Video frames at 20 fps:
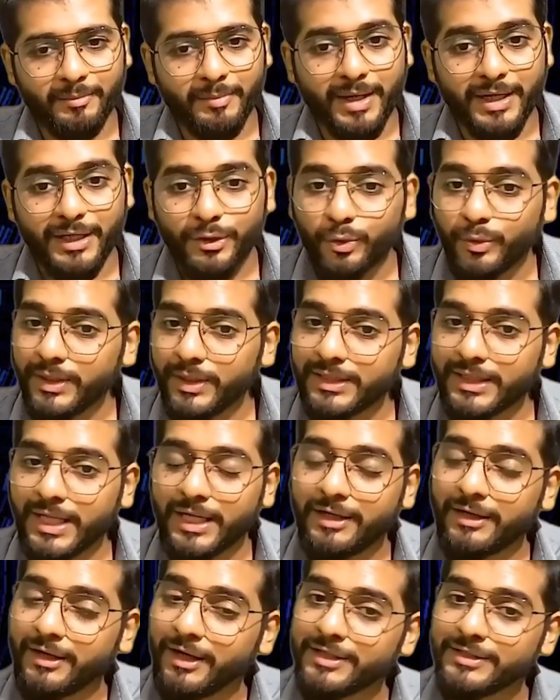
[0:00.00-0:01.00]
by doing
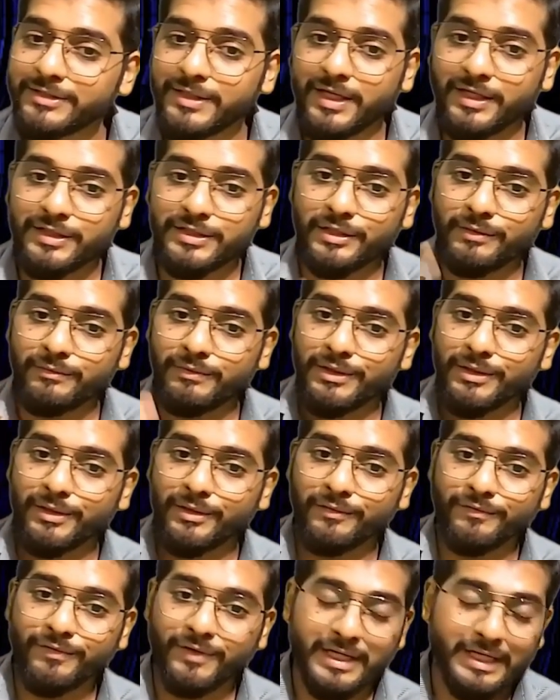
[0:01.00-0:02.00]
that transaction with
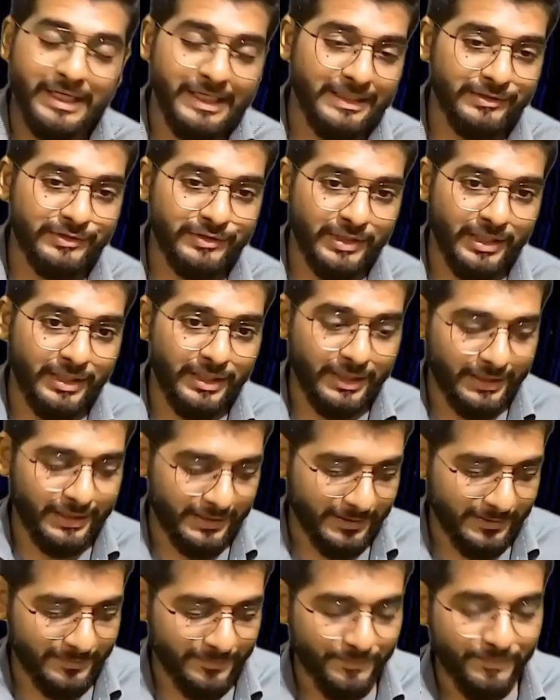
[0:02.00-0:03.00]
your friend in Chennai
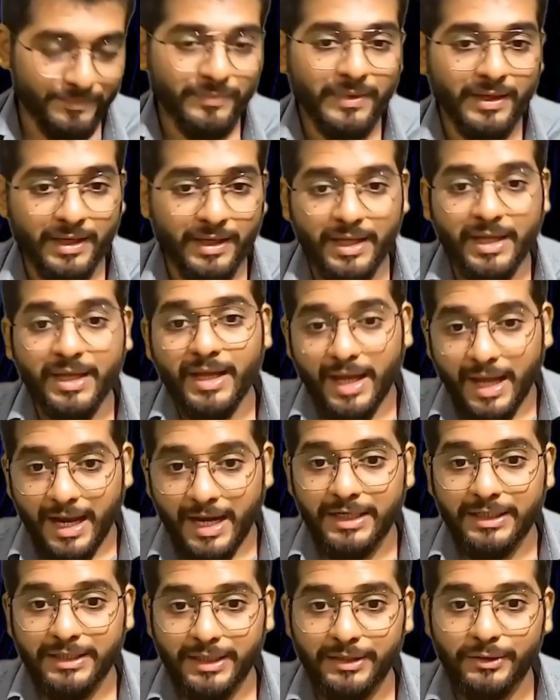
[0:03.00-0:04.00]

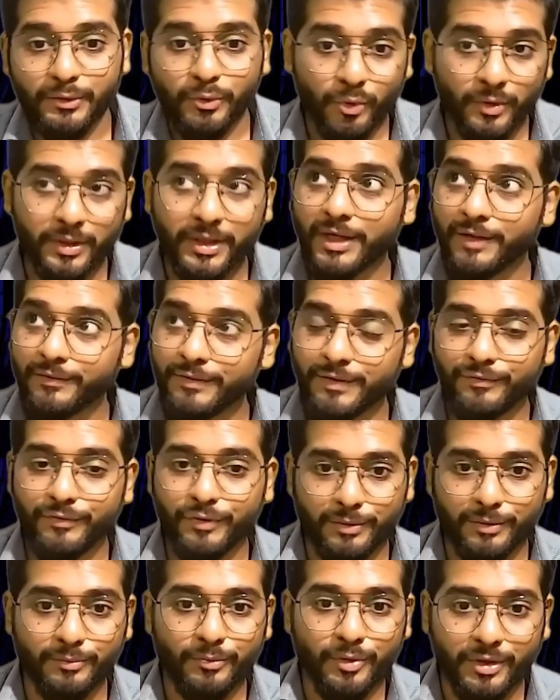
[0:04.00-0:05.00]
and then going away
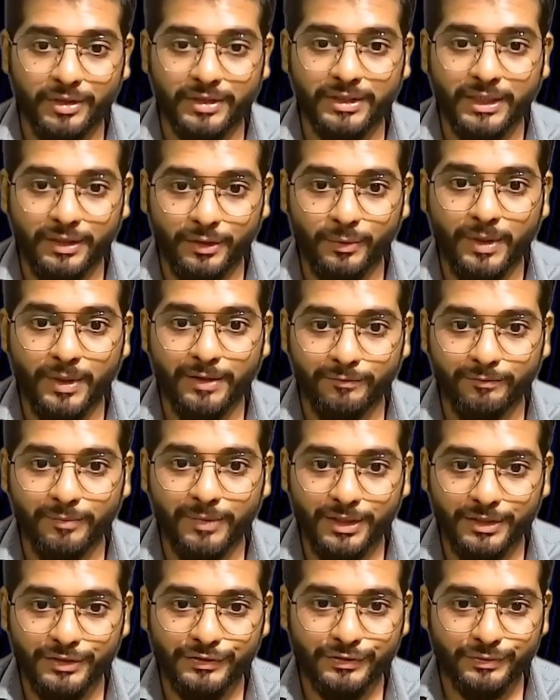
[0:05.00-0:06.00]
for more than 12
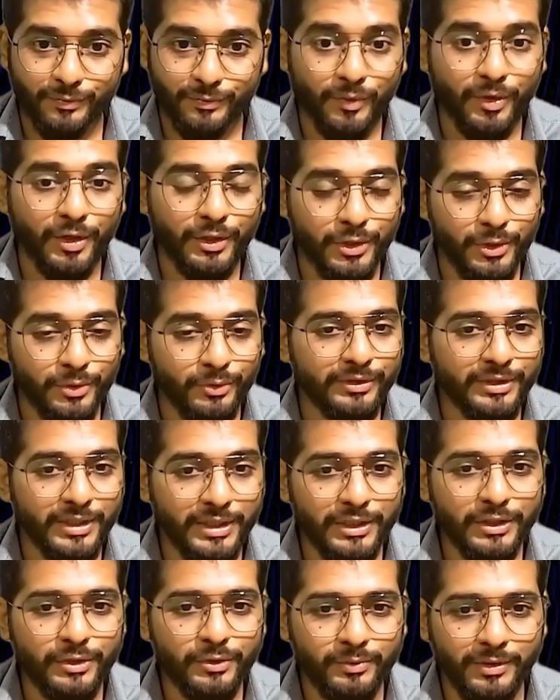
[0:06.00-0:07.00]
months? What do you
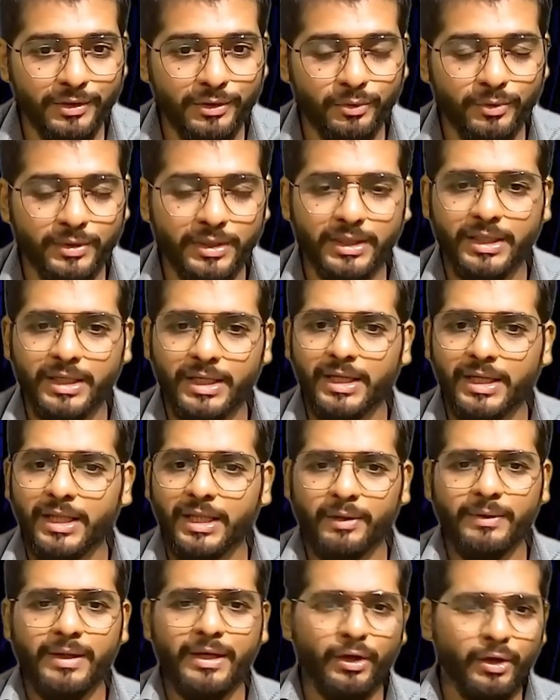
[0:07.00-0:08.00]
think you are doing?
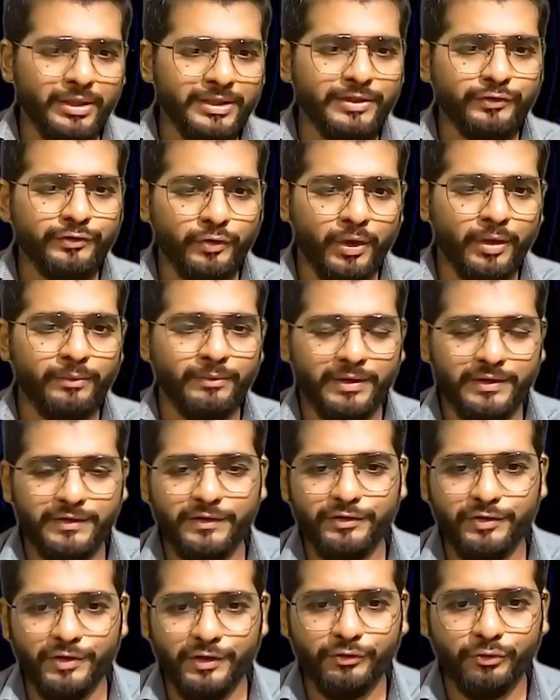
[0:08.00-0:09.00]
Now, when all this
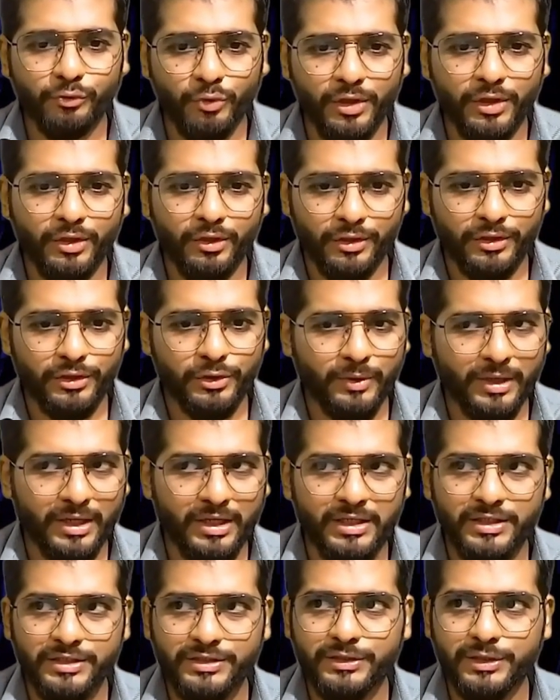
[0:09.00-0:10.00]
conversation is going on, you
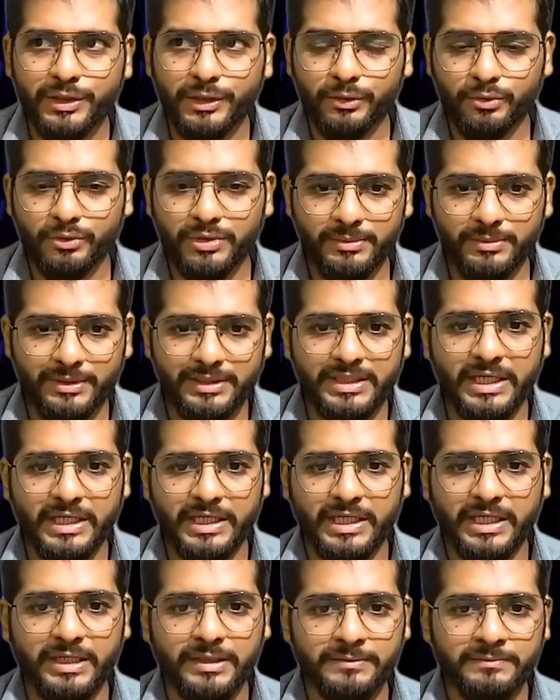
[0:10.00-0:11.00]
are listening to him and
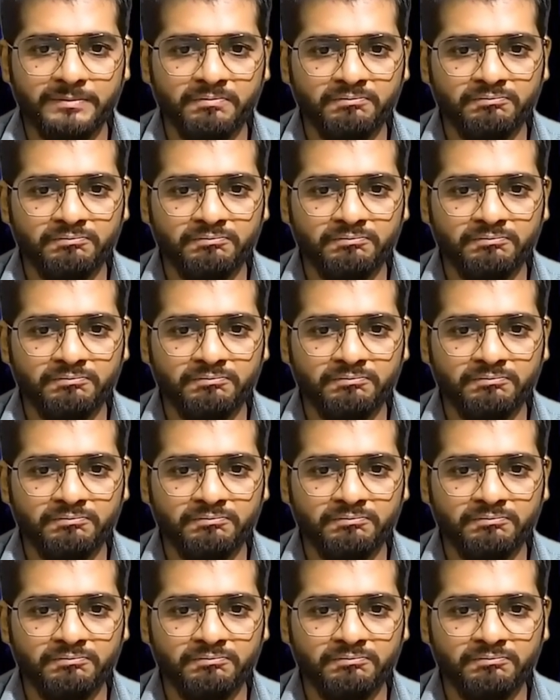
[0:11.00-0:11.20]
getting.